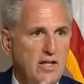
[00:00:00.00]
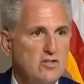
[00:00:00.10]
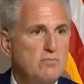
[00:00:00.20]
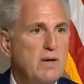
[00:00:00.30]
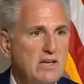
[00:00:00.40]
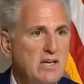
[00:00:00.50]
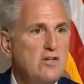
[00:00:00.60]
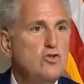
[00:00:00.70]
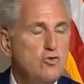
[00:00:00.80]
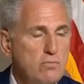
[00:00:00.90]
And
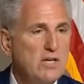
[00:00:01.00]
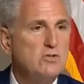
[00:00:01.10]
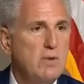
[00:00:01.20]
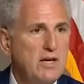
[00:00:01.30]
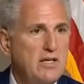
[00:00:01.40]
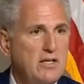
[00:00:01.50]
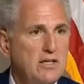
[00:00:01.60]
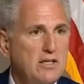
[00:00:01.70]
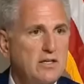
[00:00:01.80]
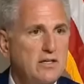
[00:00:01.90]
spending too much money,
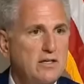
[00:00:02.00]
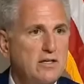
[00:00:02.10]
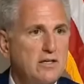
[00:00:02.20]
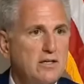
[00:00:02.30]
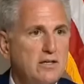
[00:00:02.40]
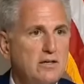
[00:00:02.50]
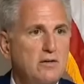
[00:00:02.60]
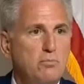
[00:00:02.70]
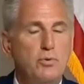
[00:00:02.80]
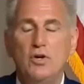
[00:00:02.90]

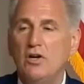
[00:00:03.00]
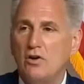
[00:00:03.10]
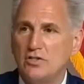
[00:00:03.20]
putting